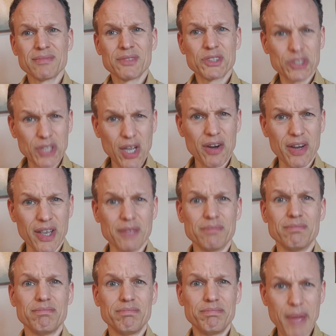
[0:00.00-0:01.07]
Sorry,
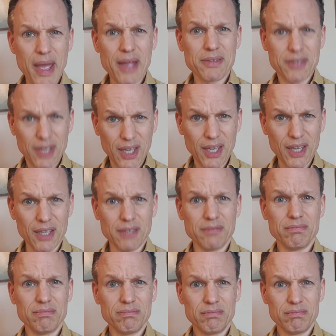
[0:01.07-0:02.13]
bad tea.
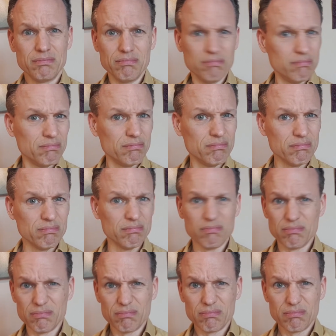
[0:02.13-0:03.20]
Mmm.